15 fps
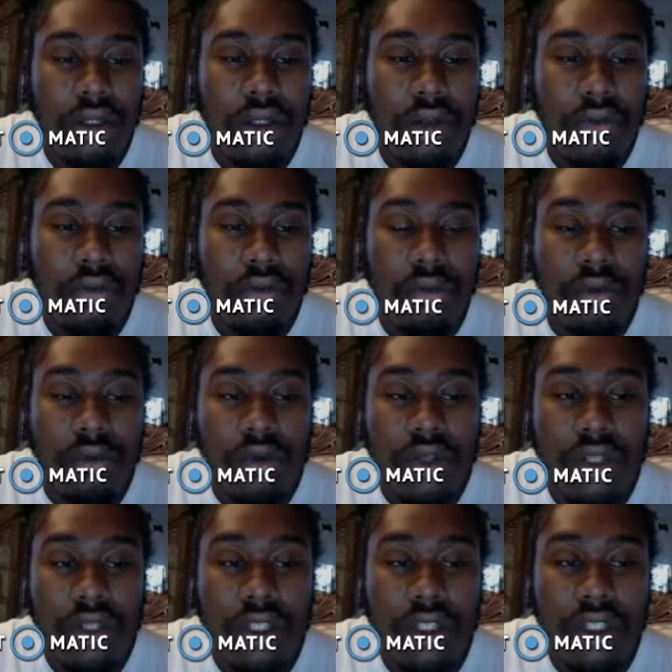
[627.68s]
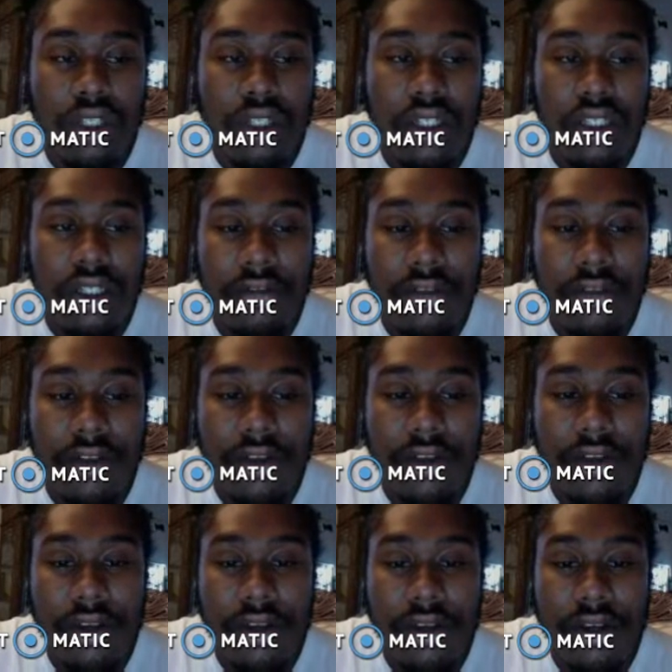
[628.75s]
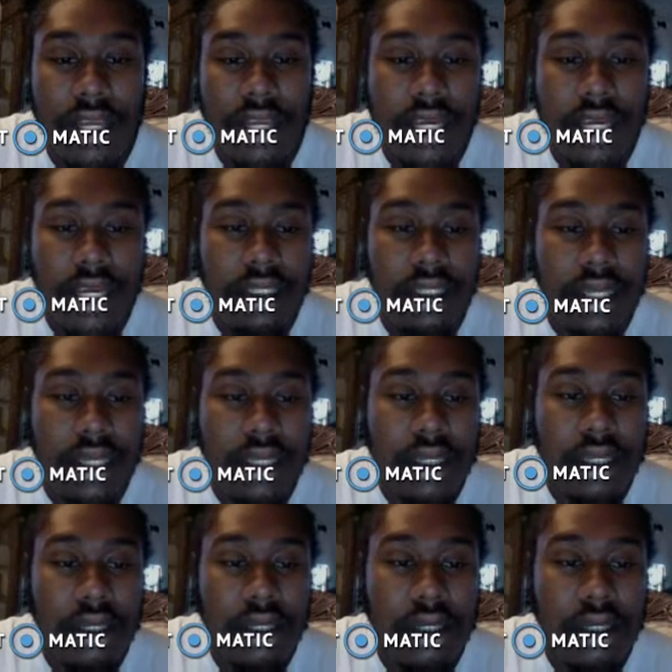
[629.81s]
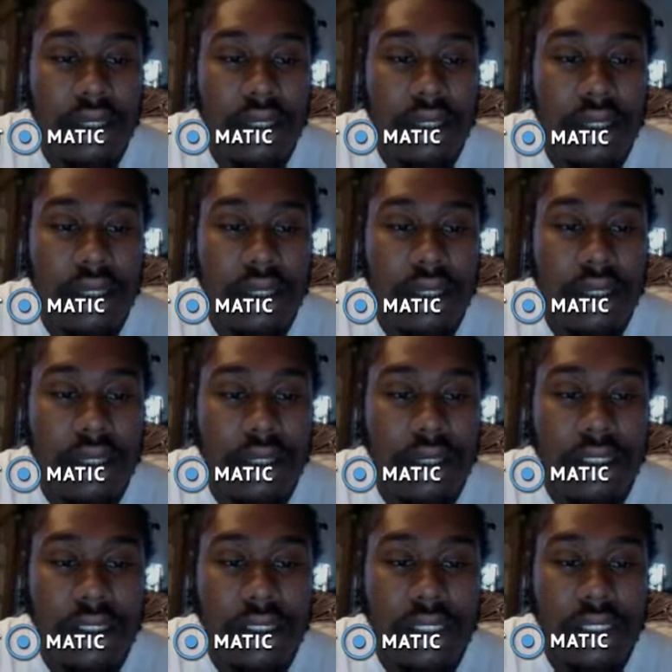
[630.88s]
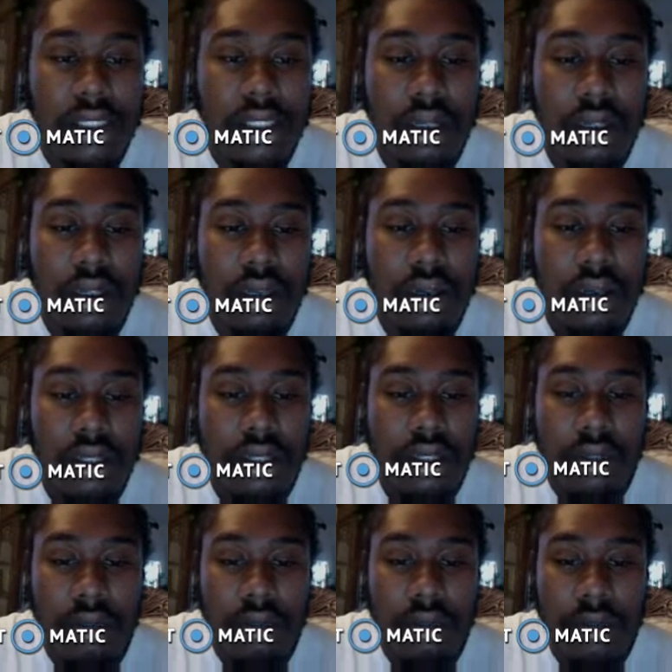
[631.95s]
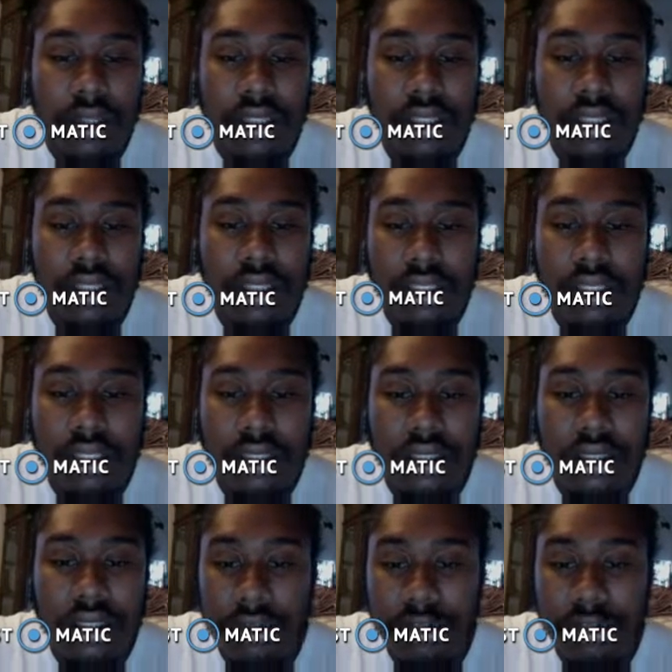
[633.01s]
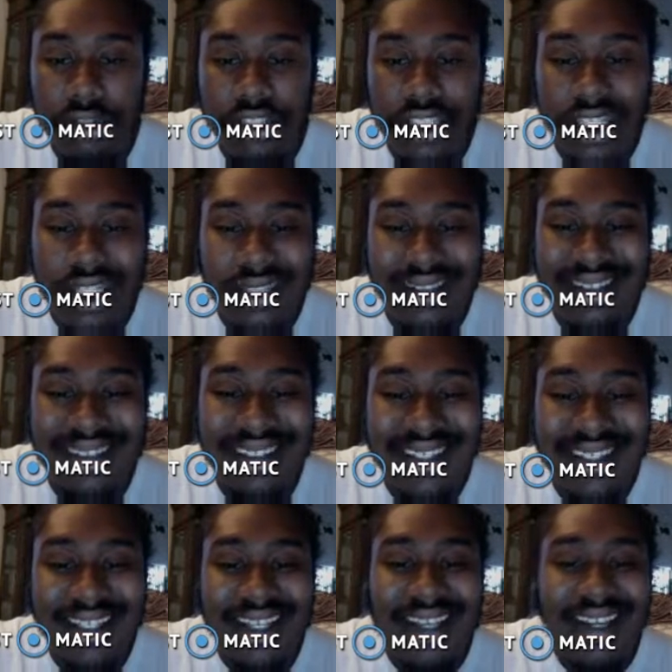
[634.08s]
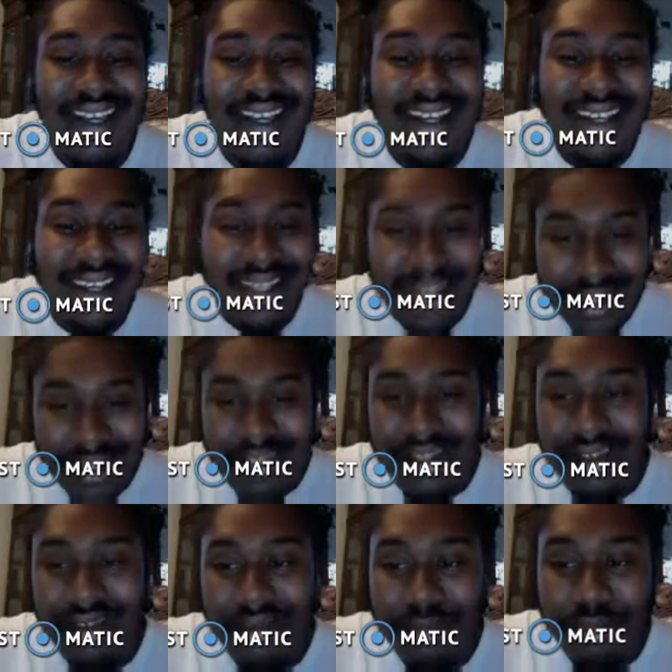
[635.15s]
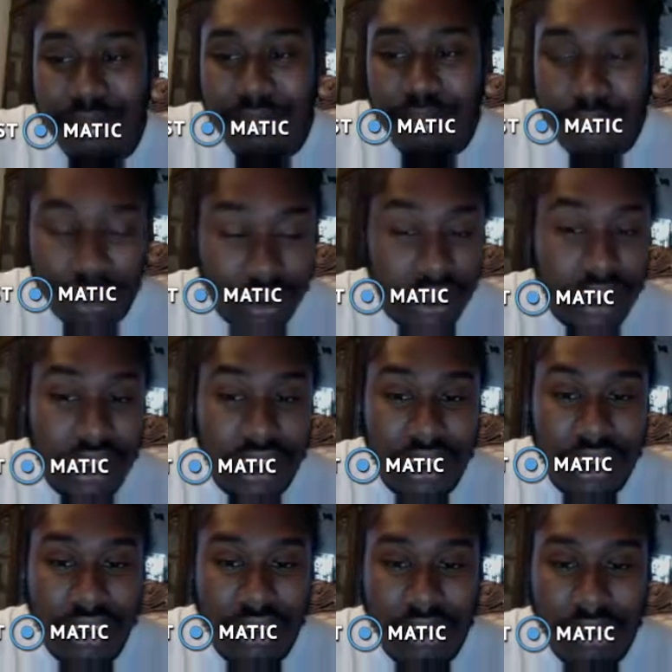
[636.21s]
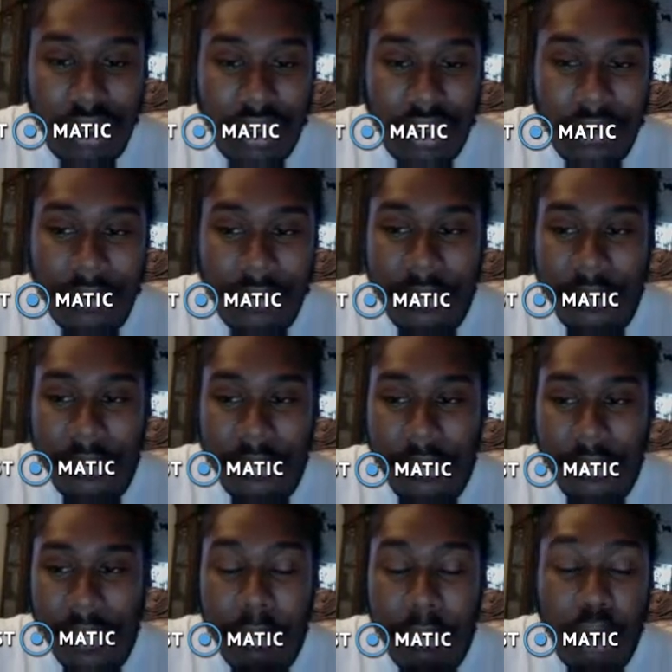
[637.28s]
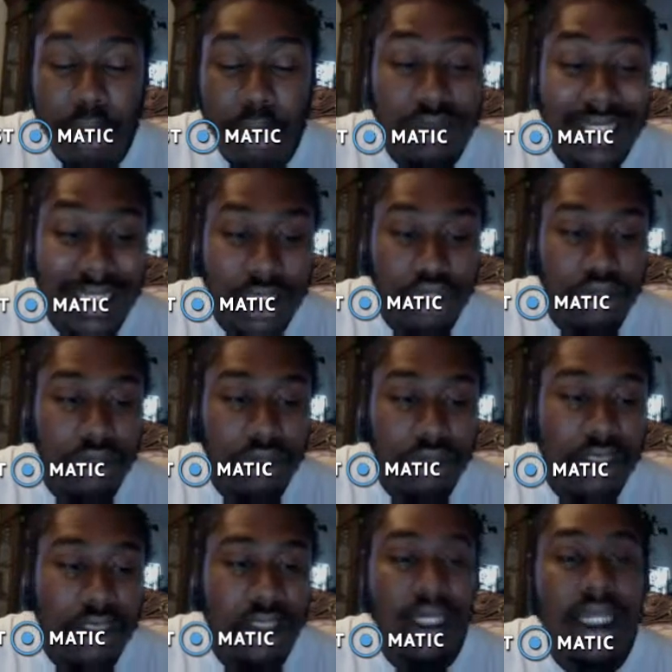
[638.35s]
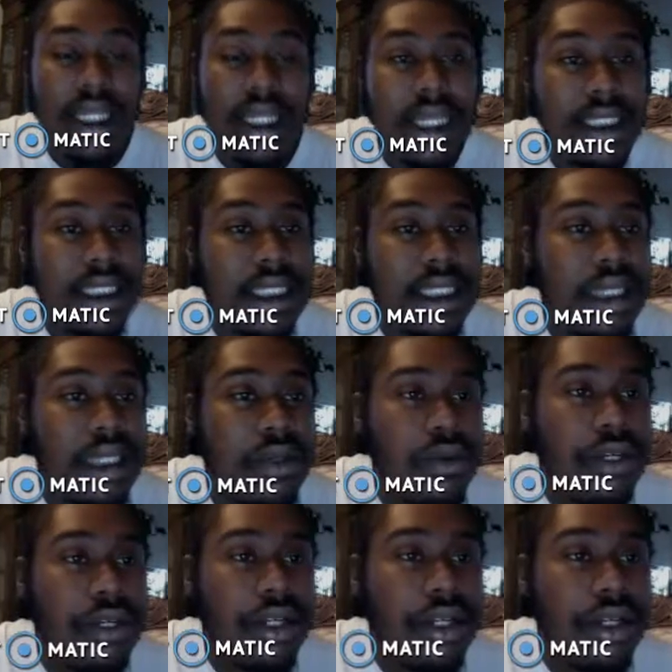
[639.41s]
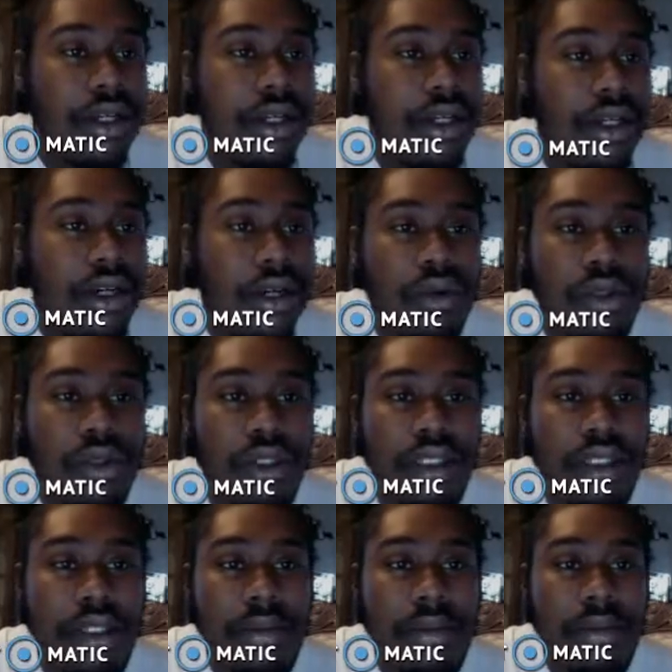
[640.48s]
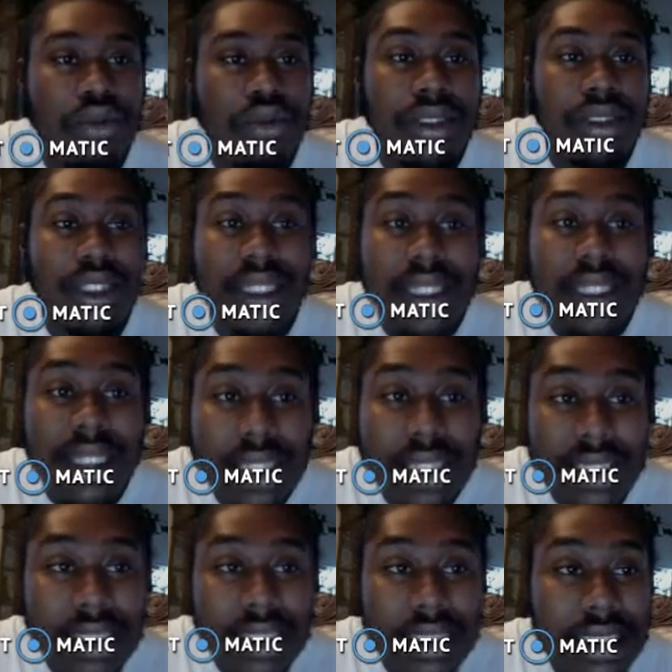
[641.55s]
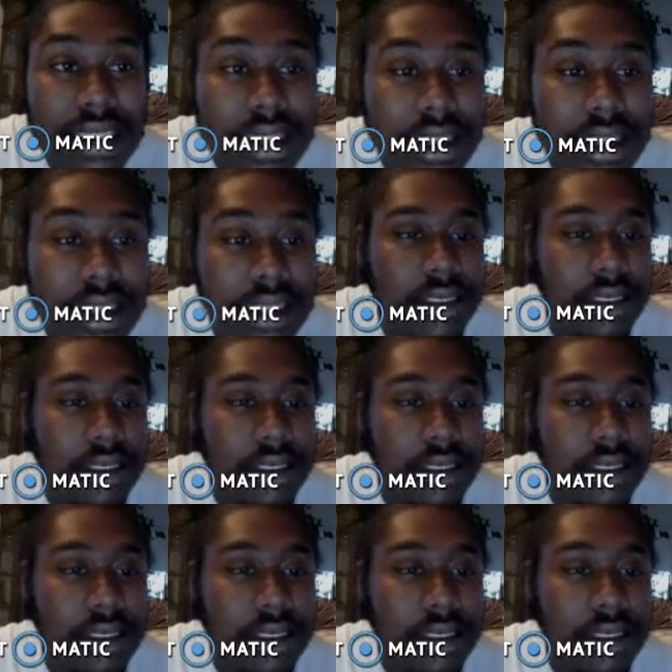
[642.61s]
from the looks of here, I kind of like what I'm seeing. Monthly looks potentially bullish, okay? Potentially. That's the key word here. We're looking potentially.